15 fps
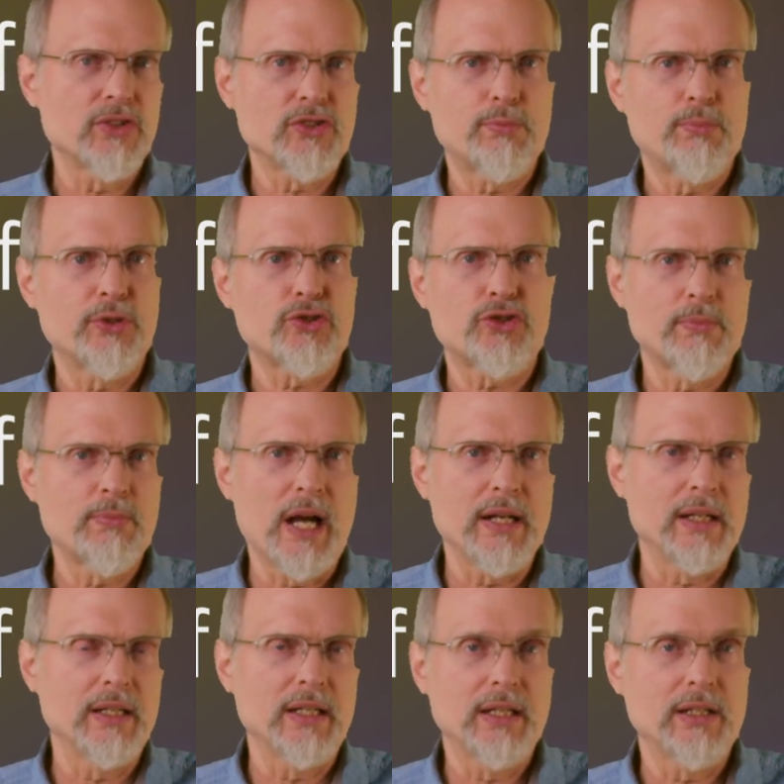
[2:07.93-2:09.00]
Just push a
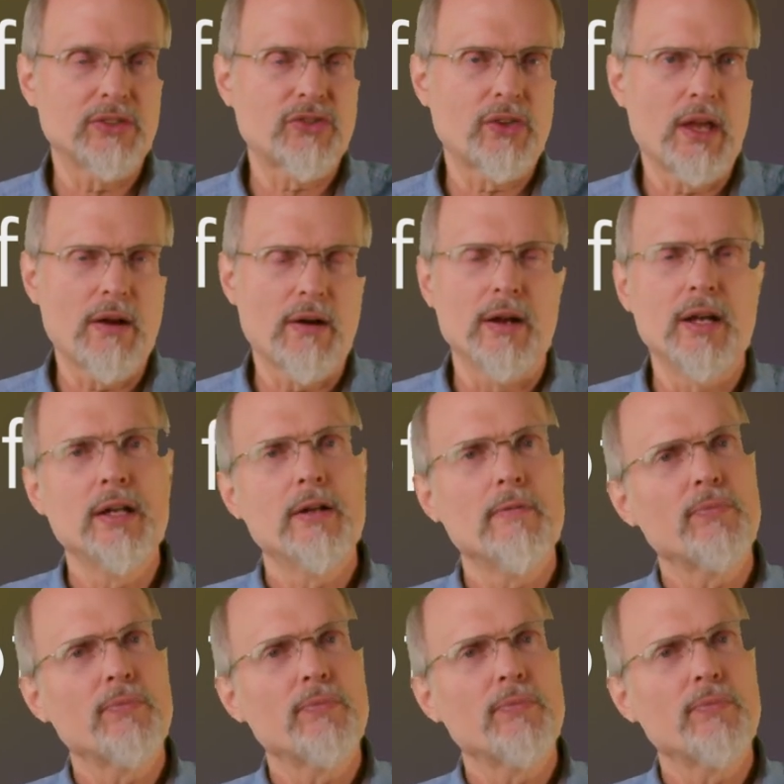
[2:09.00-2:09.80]
button and it's there.